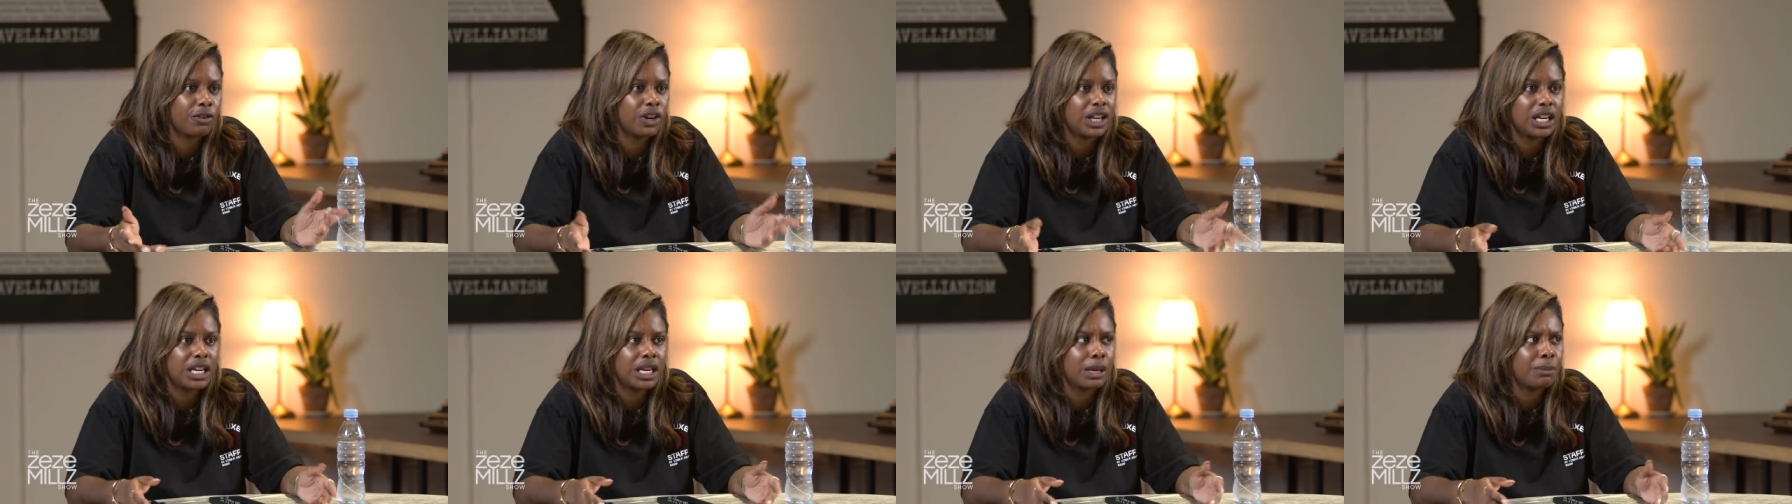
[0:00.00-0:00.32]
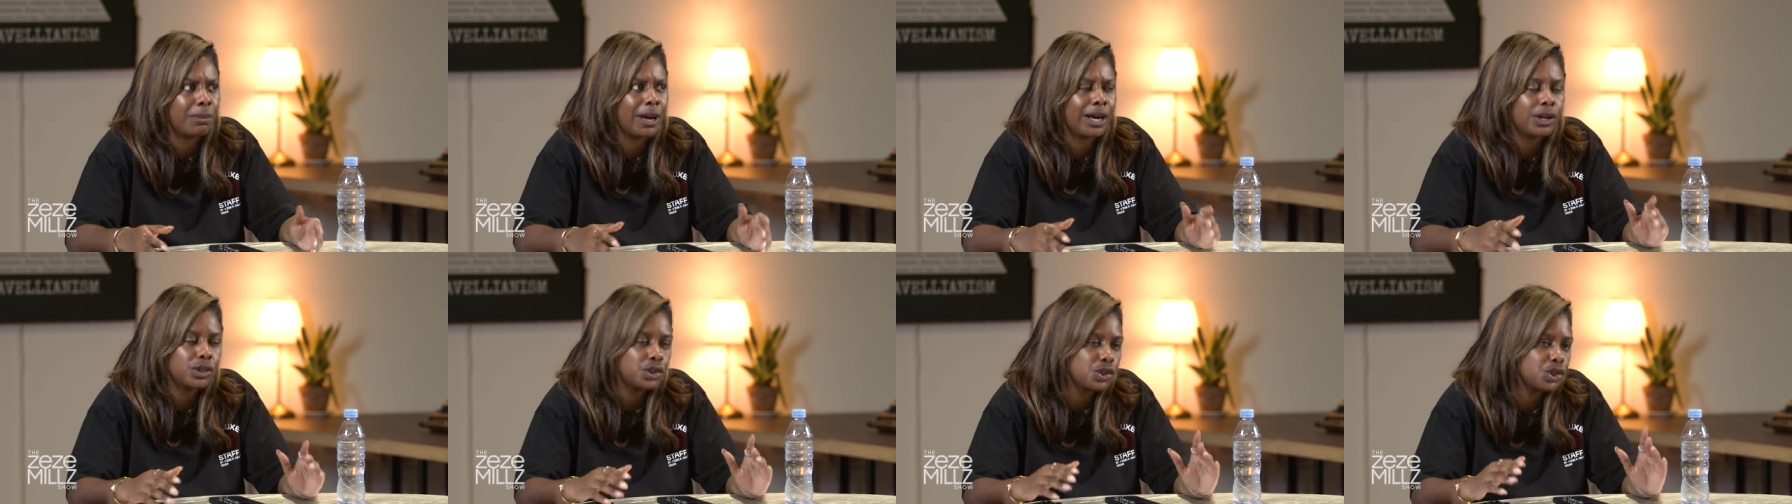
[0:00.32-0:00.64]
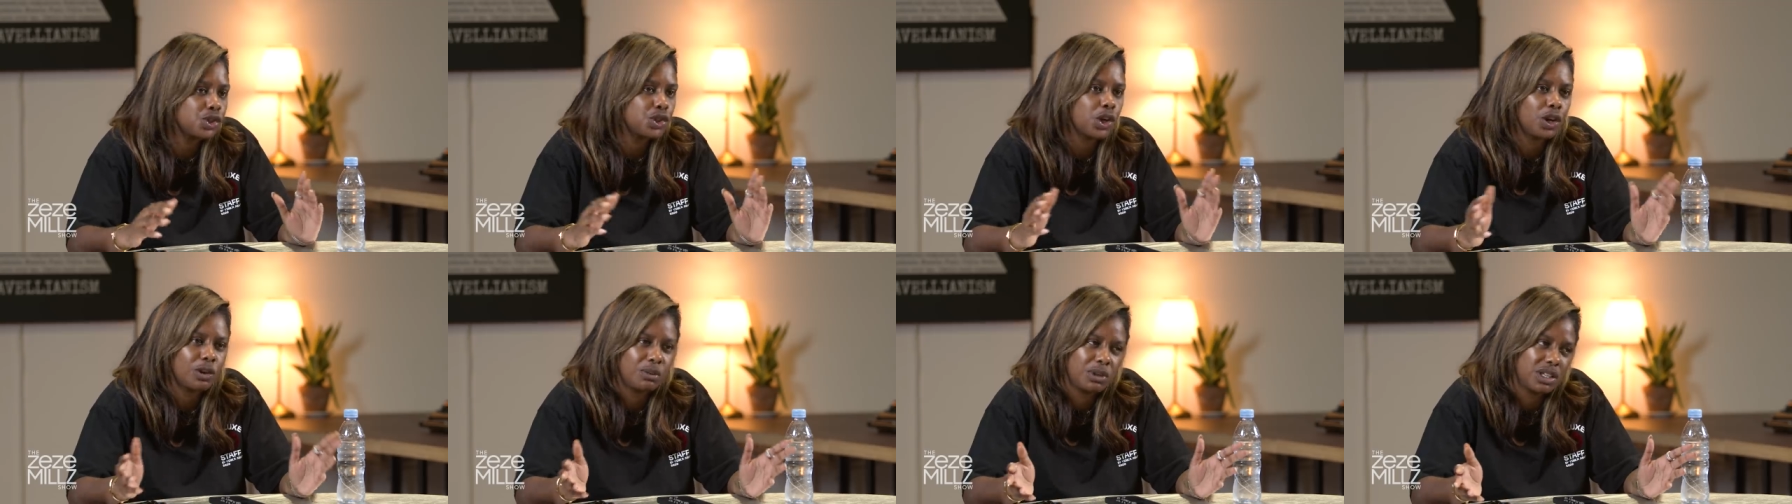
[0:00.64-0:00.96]
freely about
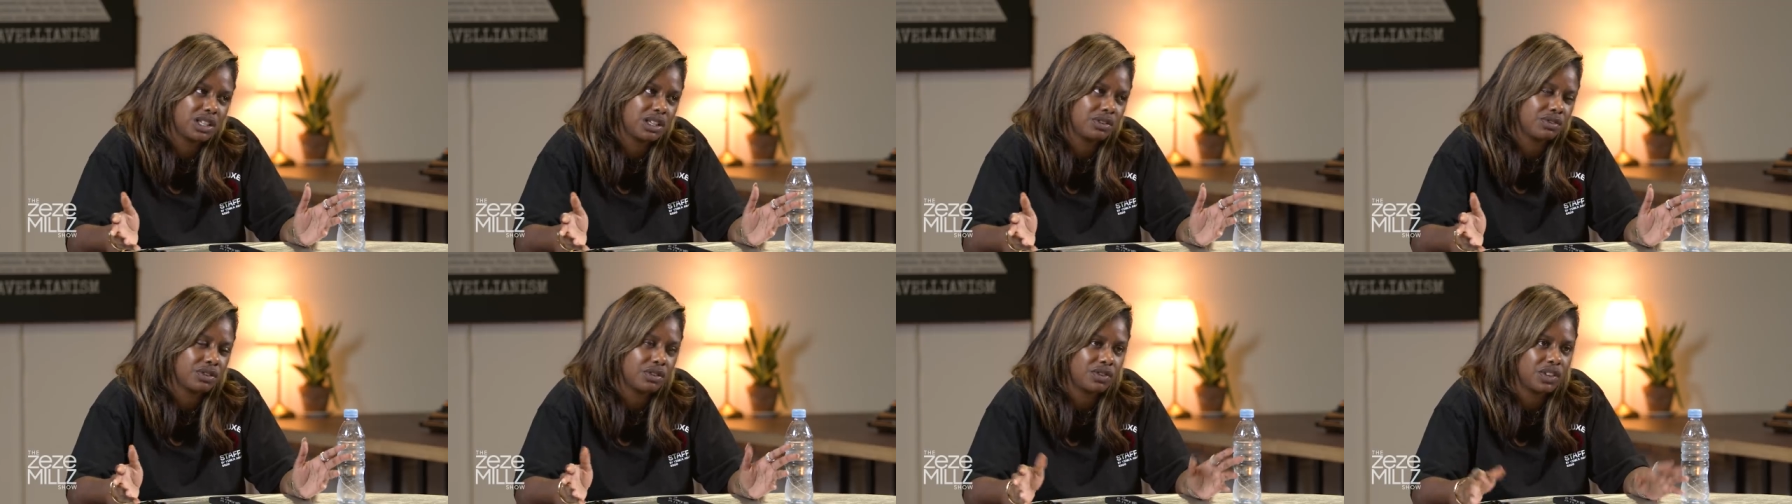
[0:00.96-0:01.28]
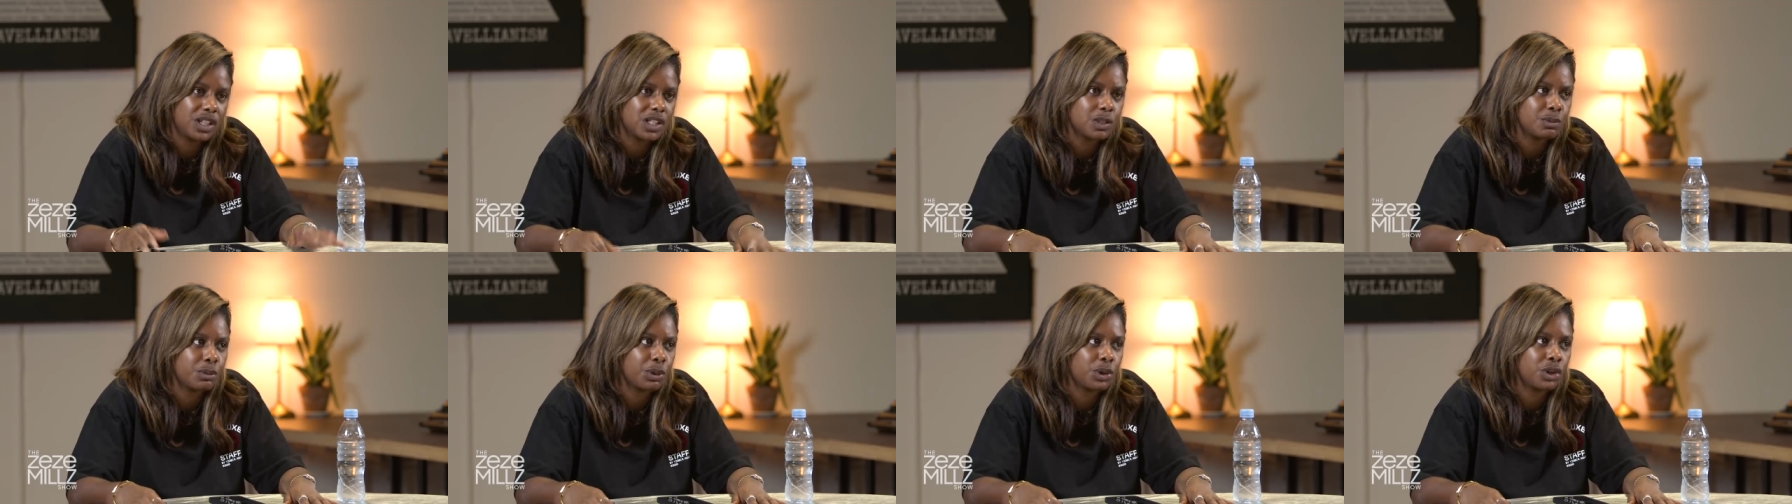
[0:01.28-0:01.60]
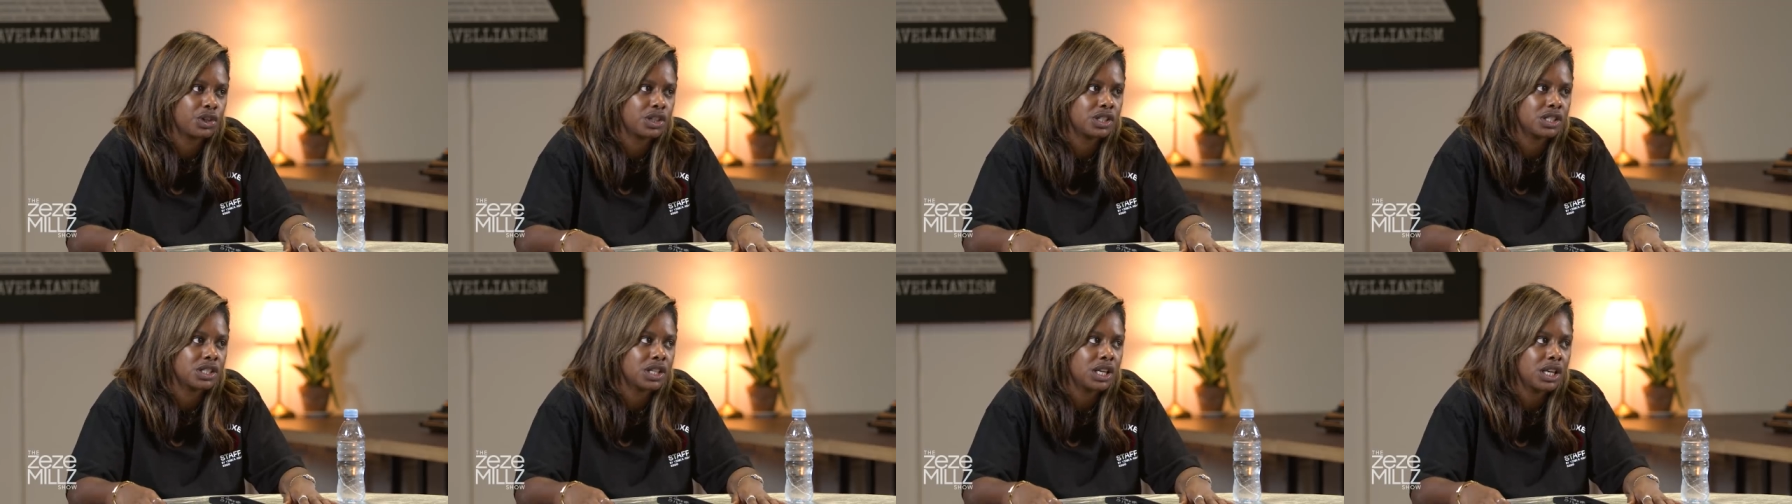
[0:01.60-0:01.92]
so many different things
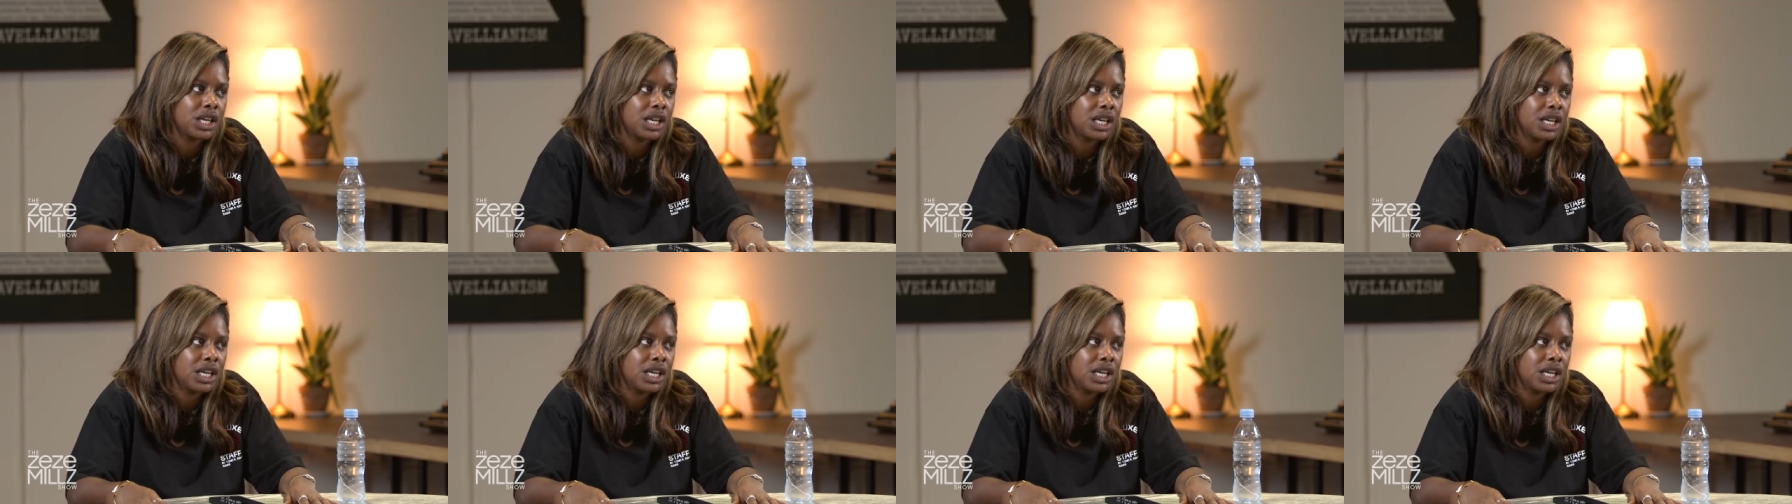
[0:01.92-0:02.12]
because